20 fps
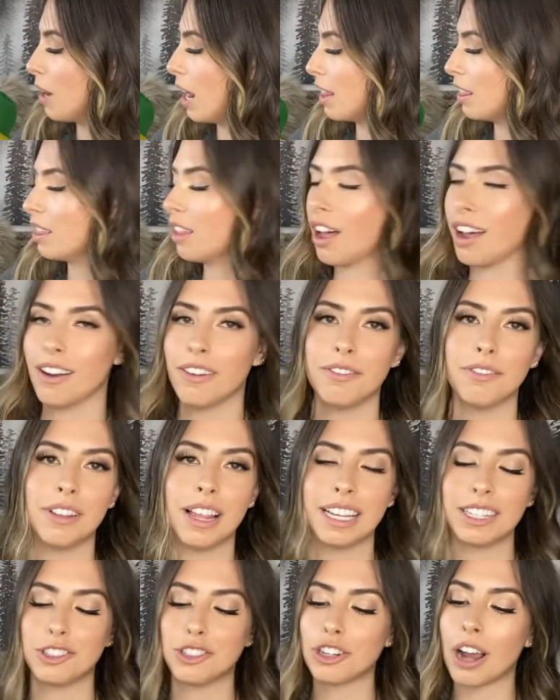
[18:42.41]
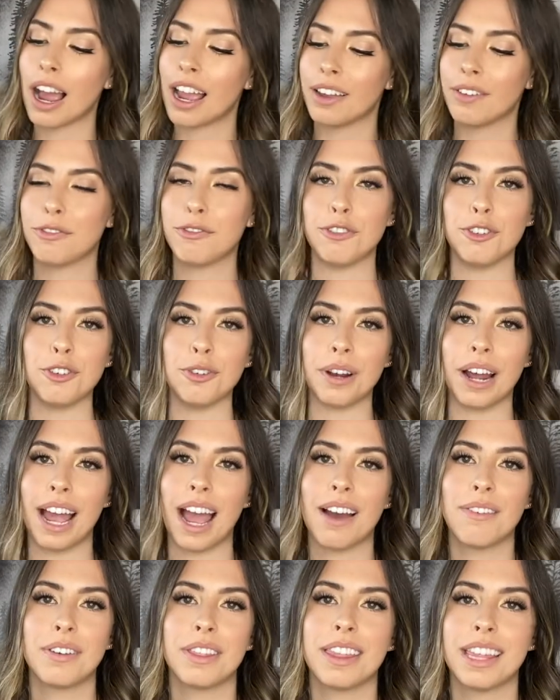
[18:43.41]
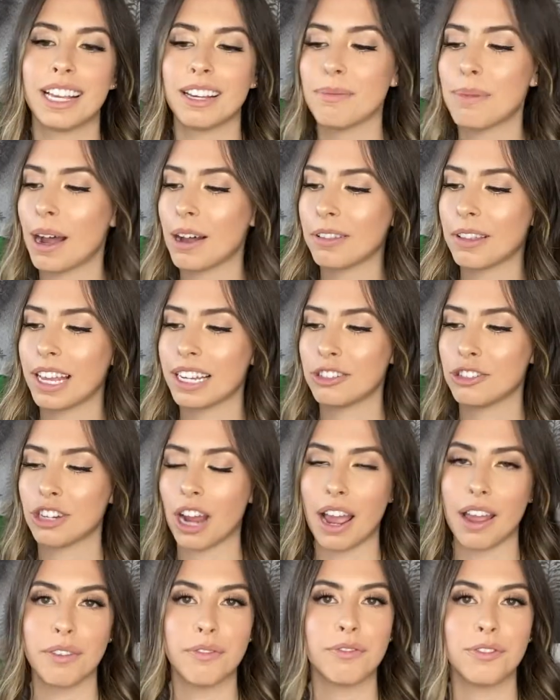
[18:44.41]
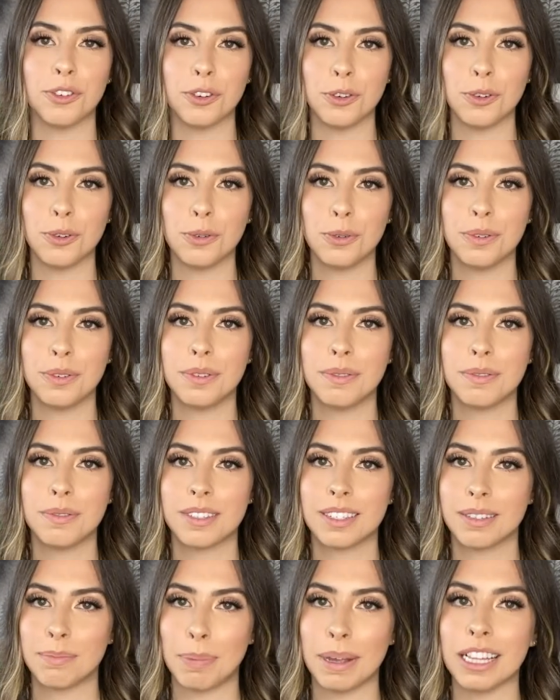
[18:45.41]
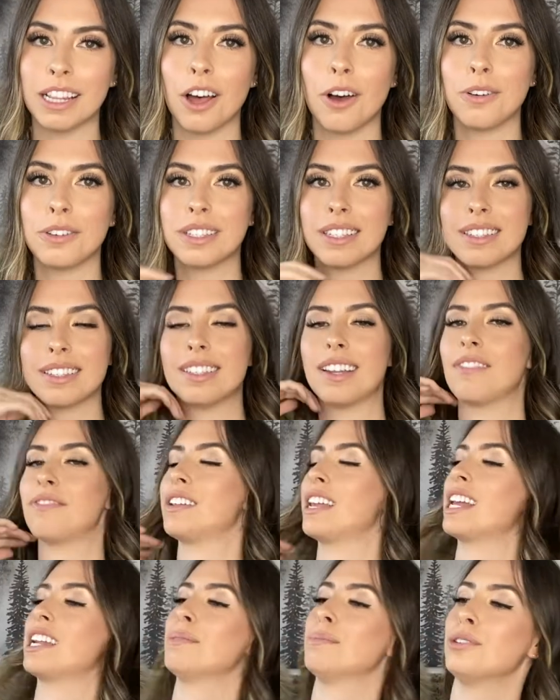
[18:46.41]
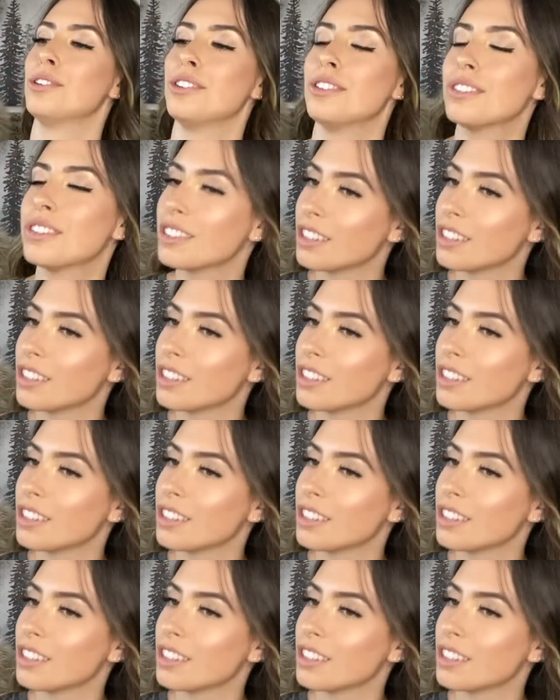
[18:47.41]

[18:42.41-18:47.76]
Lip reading: I love like giant food. I have a thing about like giant food pillows and stuffed animals.